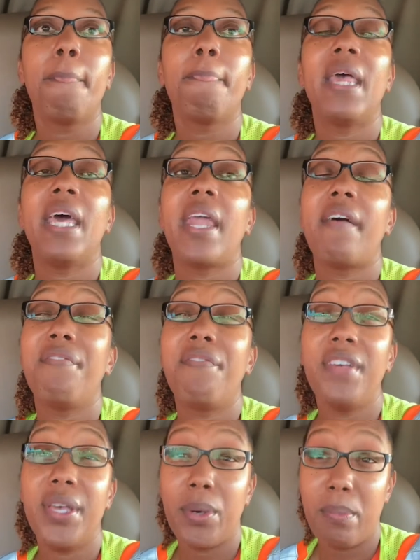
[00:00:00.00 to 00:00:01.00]
And I
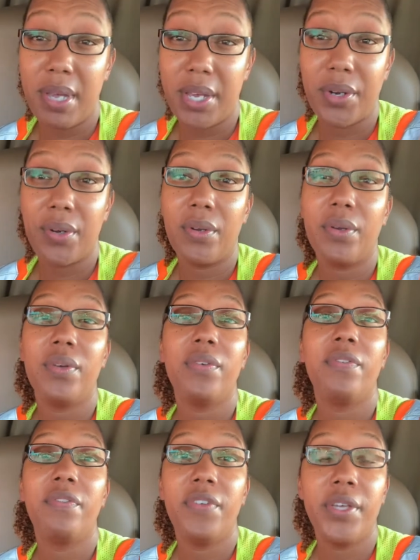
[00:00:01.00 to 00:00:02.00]
feel better,
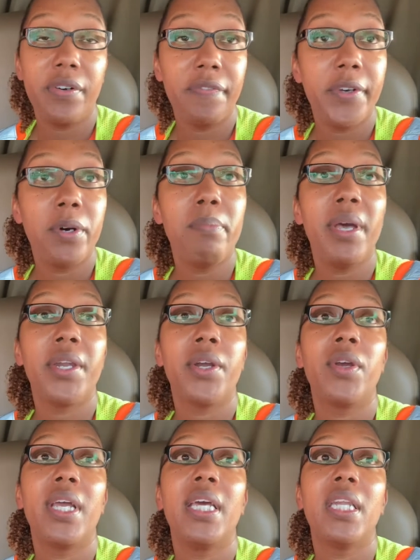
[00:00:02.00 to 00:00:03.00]
feel, feel
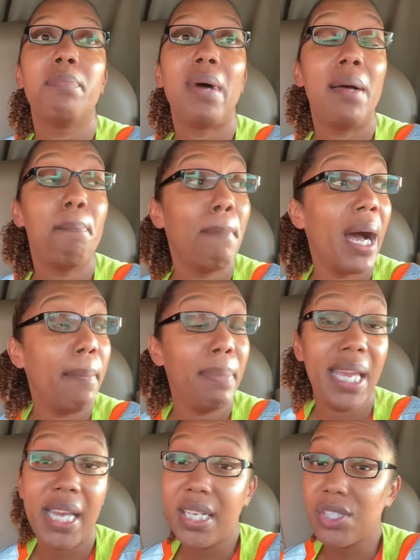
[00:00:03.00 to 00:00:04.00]
better. And my, my
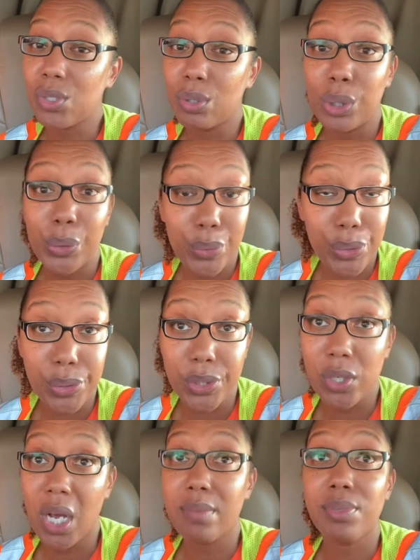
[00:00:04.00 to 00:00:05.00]
pants are looser.
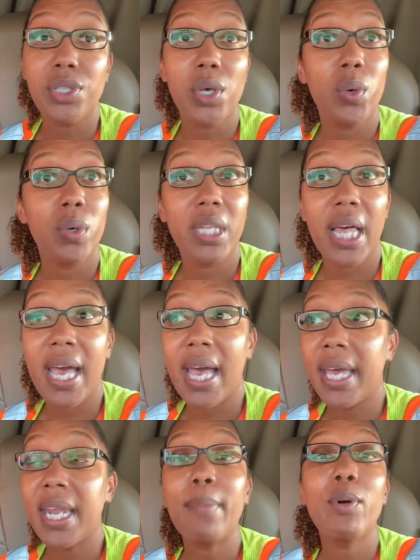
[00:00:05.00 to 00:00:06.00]
I'm so
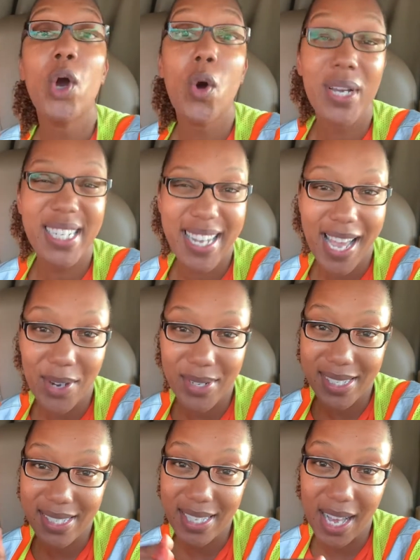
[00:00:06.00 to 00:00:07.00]
glad I'm going down in
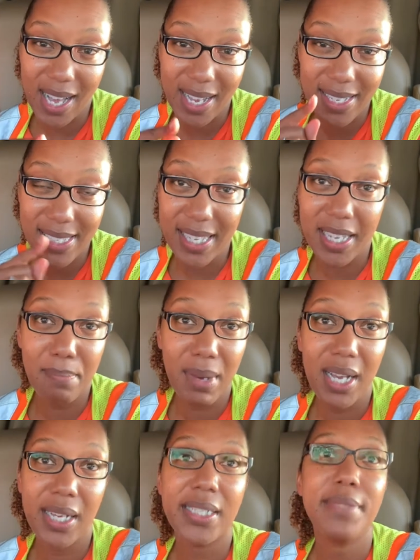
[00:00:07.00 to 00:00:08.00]
size in
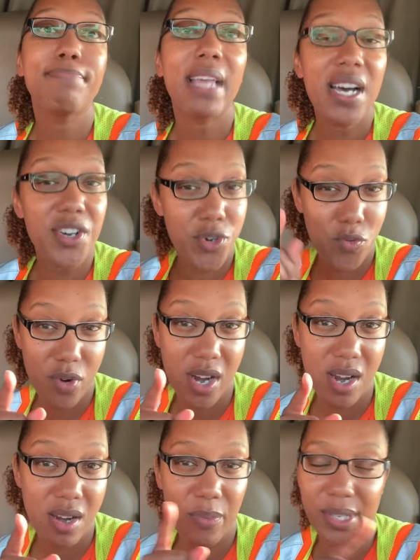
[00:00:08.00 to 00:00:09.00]
my
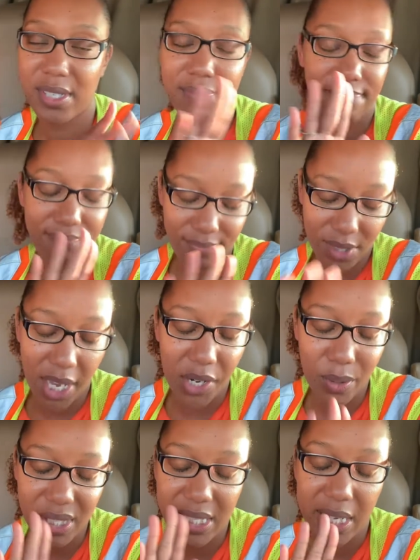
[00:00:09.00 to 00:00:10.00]
underwear, which I know
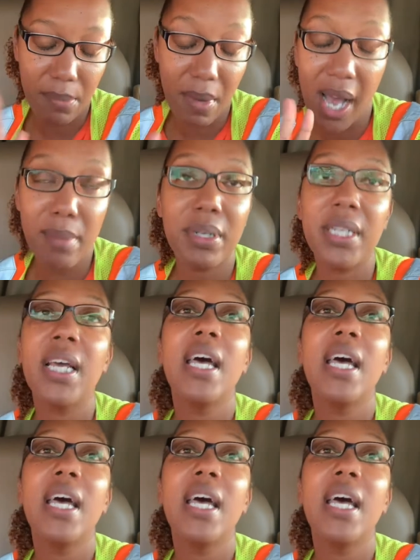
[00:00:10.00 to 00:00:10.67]
it's TMI, but